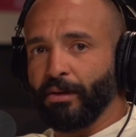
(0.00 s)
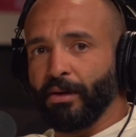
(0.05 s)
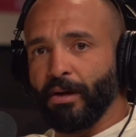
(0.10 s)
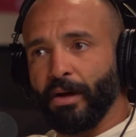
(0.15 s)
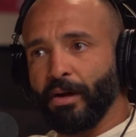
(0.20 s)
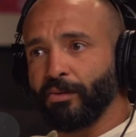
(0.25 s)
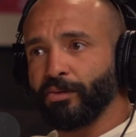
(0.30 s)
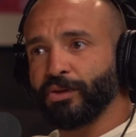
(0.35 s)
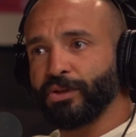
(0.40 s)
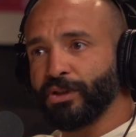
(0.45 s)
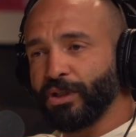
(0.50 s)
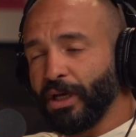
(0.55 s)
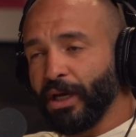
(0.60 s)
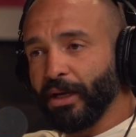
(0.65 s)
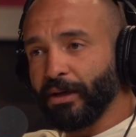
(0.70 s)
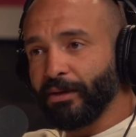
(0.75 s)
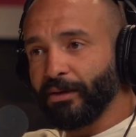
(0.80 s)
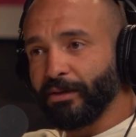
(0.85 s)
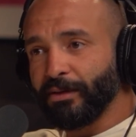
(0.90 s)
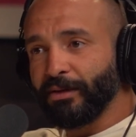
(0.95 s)
"Oh
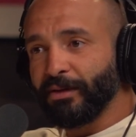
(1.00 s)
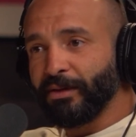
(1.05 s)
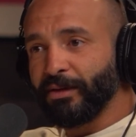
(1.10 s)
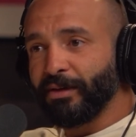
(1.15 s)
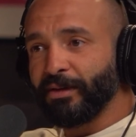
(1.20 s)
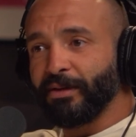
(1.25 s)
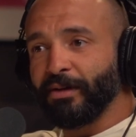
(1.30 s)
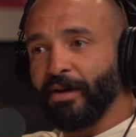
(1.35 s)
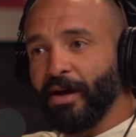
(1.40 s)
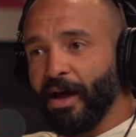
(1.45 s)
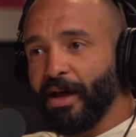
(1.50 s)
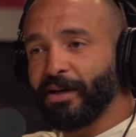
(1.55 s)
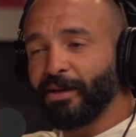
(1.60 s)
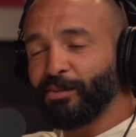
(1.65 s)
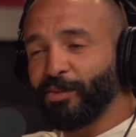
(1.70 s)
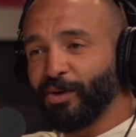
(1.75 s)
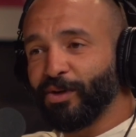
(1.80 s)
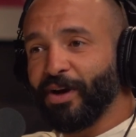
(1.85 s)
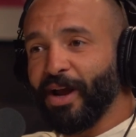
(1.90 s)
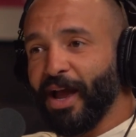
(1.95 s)
shit, Hattem,
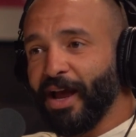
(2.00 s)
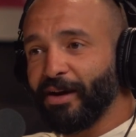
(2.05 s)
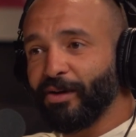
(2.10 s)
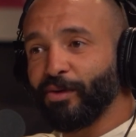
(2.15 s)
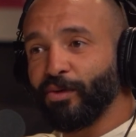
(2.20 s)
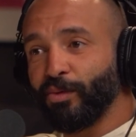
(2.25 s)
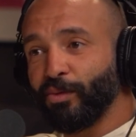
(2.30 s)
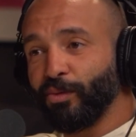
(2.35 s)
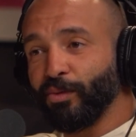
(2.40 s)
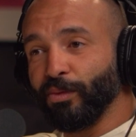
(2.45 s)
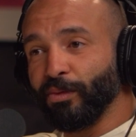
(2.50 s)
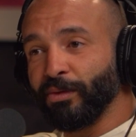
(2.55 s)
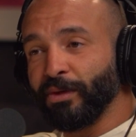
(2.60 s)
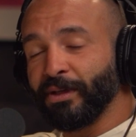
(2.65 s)
you're kind of cool."